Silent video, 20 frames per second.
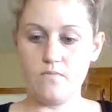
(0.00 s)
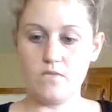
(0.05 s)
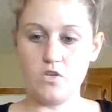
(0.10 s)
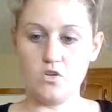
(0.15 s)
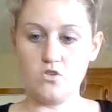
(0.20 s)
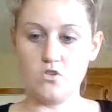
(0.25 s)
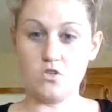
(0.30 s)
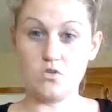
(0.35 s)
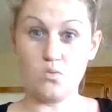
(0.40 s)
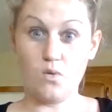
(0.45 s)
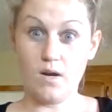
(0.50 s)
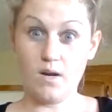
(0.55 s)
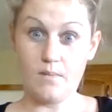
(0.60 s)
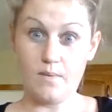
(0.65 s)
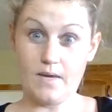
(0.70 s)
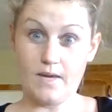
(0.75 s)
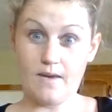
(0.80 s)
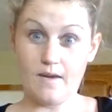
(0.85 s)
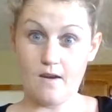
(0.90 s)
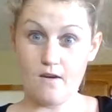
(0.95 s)
You just want to
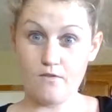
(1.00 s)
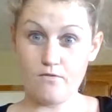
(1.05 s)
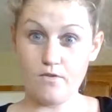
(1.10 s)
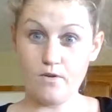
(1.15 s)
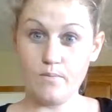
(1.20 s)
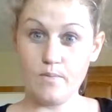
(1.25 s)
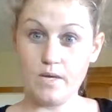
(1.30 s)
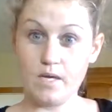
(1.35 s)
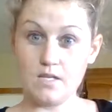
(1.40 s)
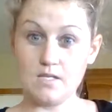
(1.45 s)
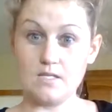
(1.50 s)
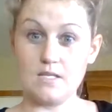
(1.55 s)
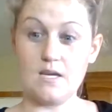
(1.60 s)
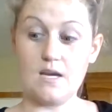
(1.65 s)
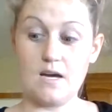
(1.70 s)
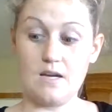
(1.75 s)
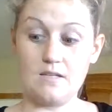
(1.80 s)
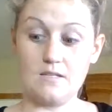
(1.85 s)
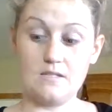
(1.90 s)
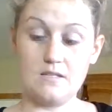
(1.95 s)
be careful because it
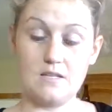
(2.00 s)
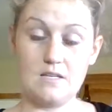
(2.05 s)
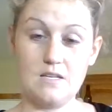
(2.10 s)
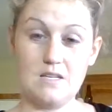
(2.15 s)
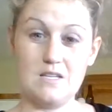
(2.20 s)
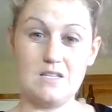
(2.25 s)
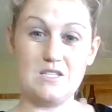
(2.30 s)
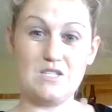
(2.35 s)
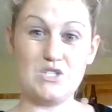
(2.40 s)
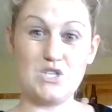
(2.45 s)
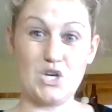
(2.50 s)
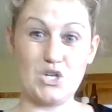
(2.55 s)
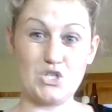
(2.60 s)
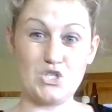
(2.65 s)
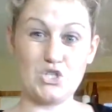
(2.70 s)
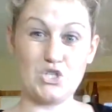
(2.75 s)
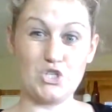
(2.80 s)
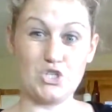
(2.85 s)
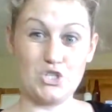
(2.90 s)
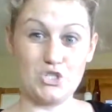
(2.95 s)
has
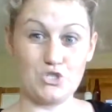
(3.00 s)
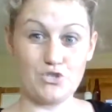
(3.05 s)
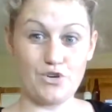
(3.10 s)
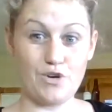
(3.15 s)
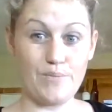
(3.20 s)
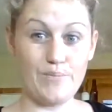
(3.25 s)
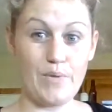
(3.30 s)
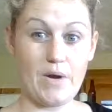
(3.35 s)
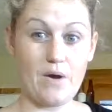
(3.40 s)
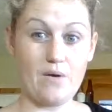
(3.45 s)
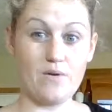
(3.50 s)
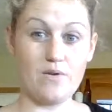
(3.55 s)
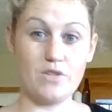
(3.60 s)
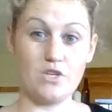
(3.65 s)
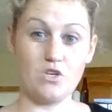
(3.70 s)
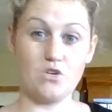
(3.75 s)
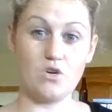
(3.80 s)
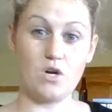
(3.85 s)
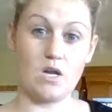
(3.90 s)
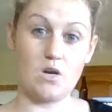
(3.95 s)
such good scrub power
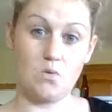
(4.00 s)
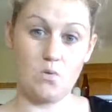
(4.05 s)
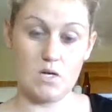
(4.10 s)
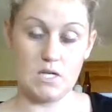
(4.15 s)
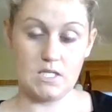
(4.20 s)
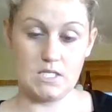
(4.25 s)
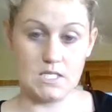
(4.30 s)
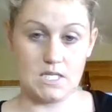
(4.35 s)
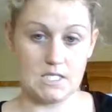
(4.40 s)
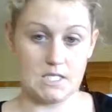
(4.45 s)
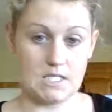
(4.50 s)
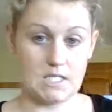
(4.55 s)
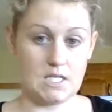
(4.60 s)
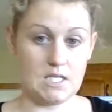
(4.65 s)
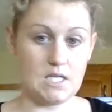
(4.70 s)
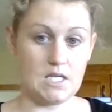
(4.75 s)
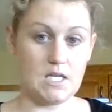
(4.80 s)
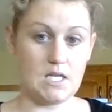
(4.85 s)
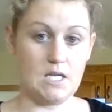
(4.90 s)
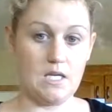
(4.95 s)
that you kind of want to test
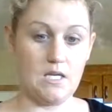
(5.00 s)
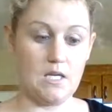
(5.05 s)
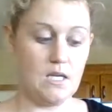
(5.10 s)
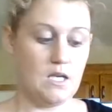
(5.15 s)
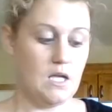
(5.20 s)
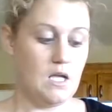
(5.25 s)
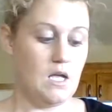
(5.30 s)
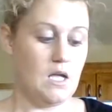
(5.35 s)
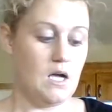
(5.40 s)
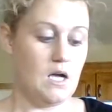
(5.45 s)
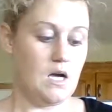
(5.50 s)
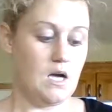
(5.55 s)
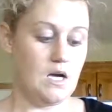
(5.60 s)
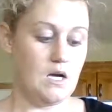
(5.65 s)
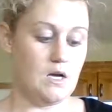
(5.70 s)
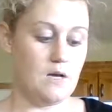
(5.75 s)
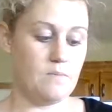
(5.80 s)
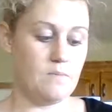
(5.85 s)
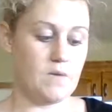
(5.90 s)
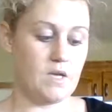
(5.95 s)
it in
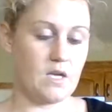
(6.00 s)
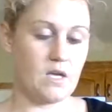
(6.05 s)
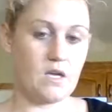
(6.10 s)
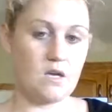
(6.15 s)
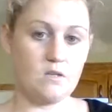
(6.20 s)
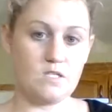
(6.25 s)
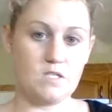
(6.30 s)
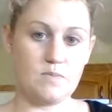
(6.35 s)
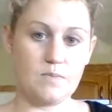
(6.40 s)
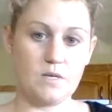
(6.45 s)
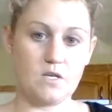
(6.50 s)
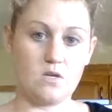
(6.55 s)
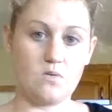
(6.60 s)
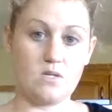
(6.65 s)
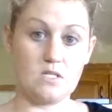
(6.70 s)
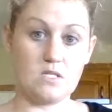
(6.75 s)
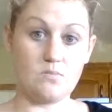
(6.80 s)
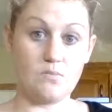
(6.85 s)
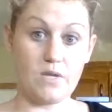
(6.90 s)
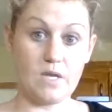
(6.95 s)
an
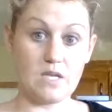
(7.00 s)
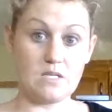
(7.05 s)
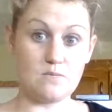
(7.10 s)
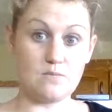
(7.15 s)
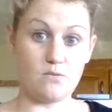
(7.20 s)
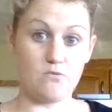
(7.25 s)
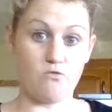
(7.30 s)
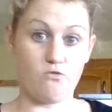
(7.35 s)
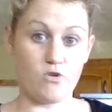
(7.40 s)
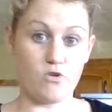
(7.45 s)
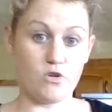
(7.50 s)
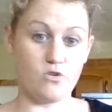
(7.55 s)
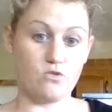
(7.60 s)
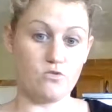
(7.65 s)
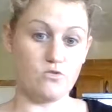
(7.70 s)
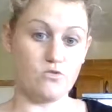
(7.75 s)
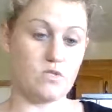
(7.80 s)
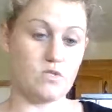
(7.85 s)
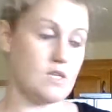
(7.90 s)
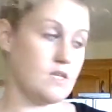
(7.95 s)
inconspicuous place before you
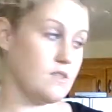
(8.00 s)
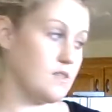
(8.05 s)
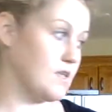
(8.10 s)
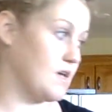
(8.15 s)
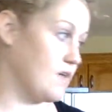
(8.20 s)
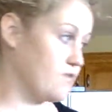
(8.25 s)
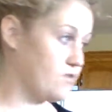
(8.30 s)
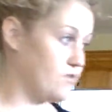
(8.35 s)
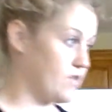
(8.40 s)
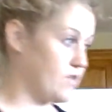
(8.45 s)
use it. The other